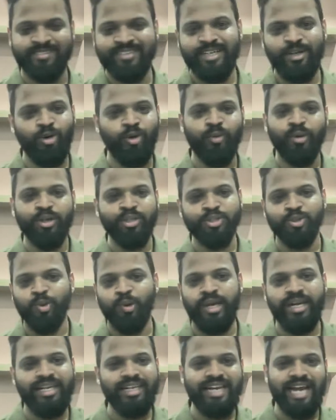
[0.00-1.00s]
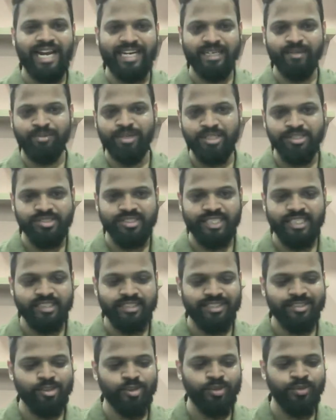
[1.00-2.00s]
They don't want to show any random
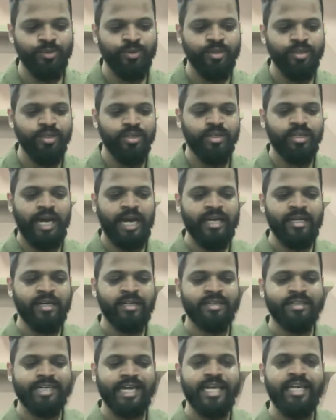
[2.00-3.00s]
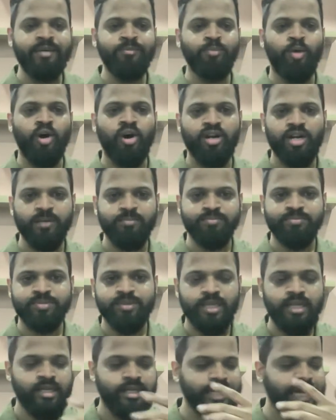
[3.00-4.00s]
illustration. So try
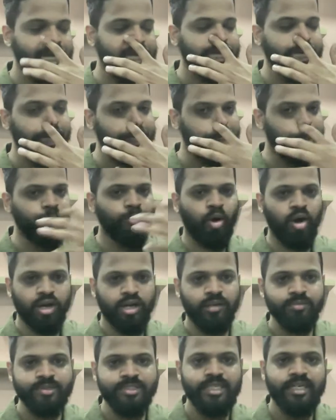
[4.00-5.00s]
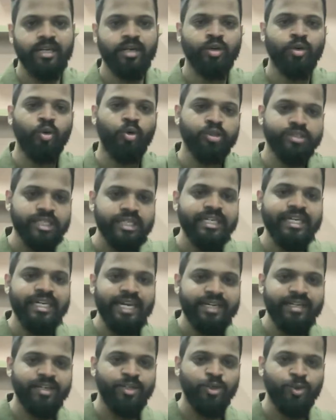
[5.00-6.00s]
creating mock-ups that are closely
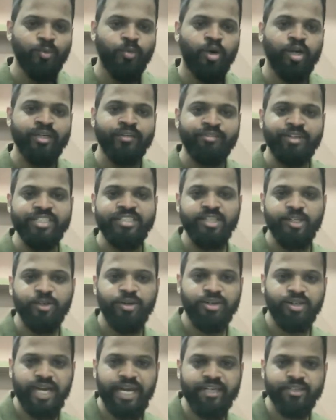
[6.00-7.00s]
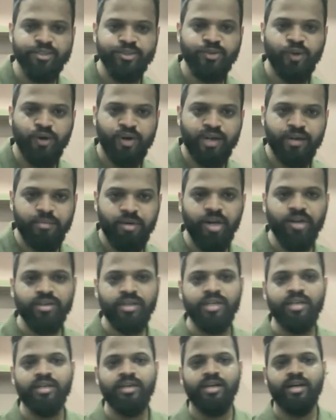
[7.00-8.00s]
related to what feature you're trying to talk
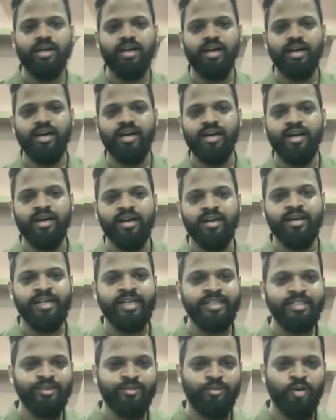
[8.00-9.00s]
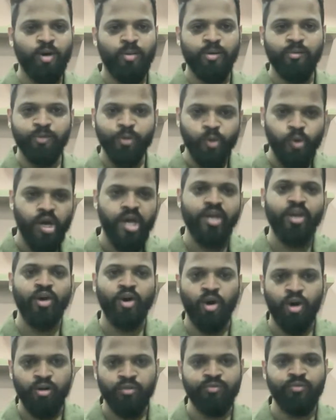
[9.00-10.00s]
about. in the form of
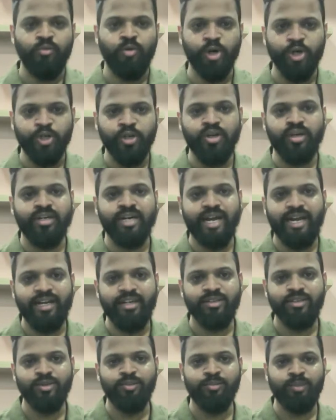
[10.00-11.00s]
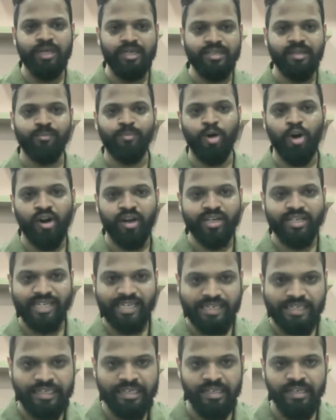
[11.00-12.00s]
UI of what you're trying to build the product
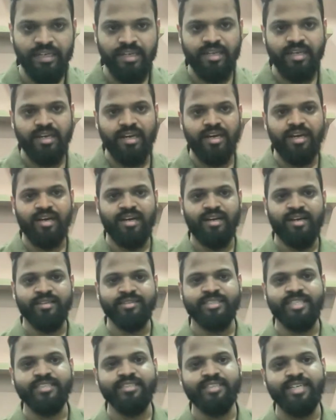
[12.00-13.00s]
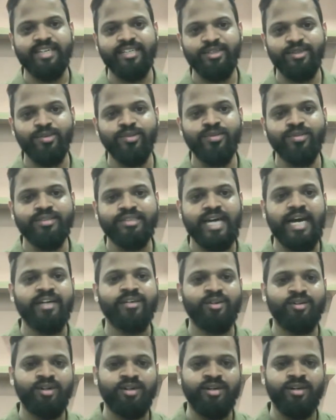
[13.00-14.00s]
in, such that
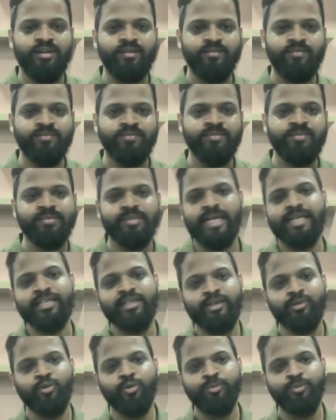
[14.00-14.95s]
that